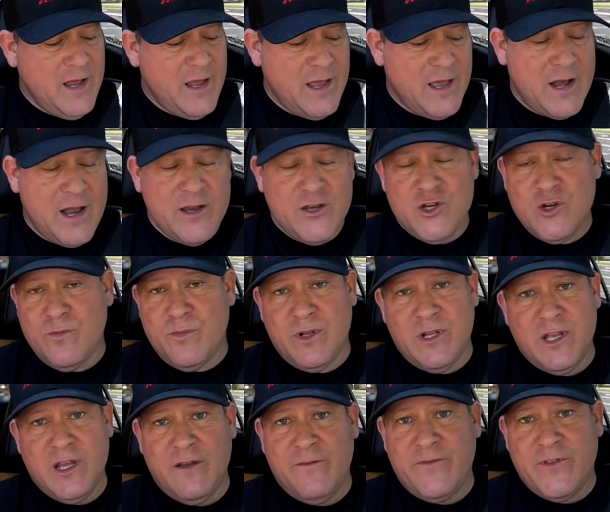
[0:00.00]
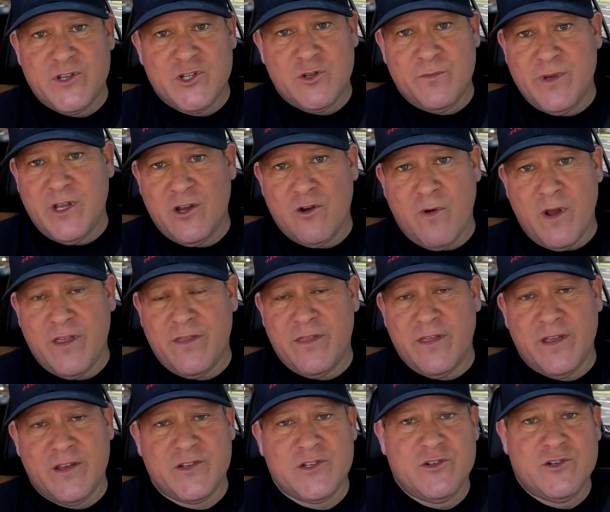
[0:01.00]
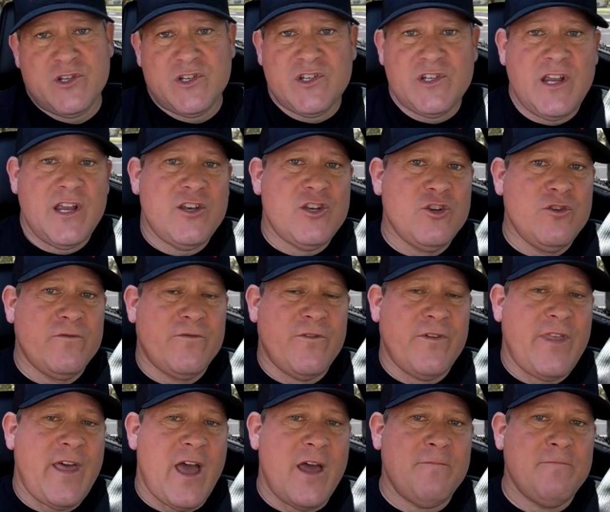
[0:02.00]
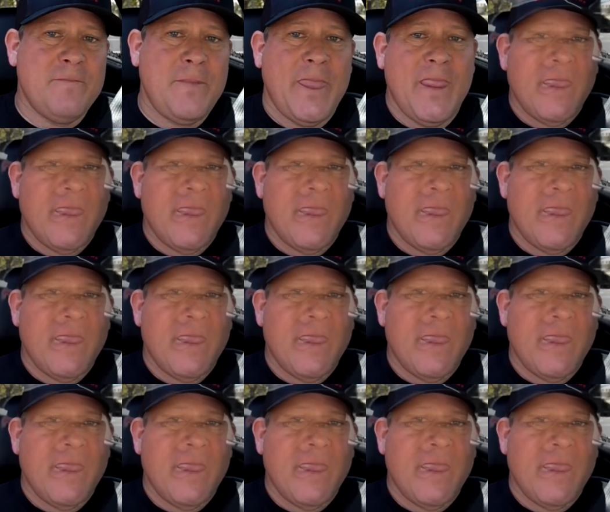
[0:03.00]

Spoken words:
and I do believe this will be a great thing, so just stay tuned for that.